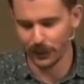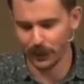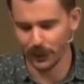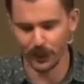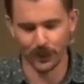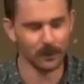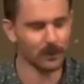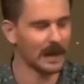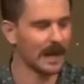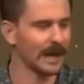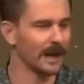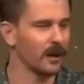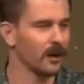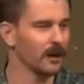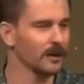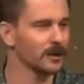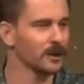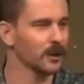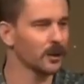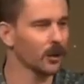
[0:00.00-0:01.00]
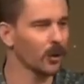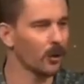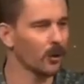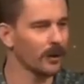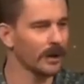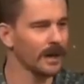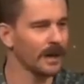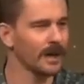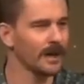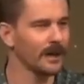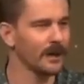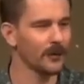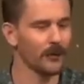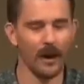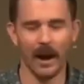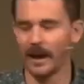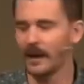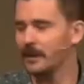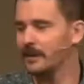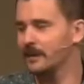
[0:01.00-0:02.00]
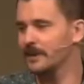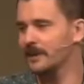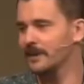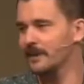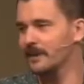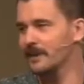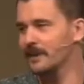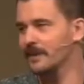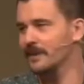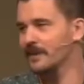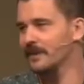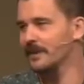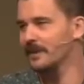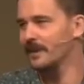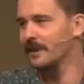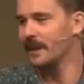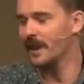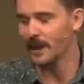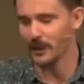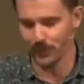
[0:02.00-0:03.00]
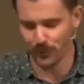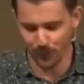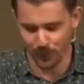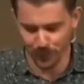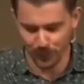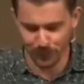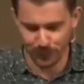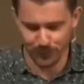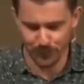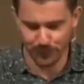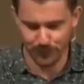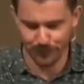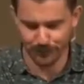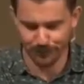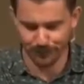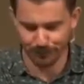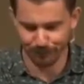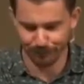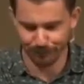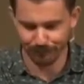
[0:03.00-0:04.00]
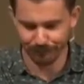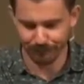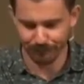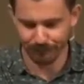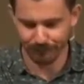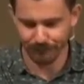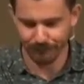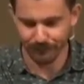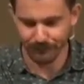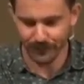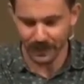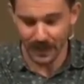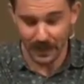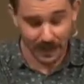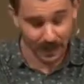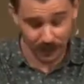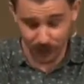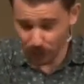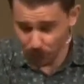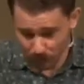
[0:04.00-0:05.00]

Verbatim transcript: to display God's glory, grace, and truth. And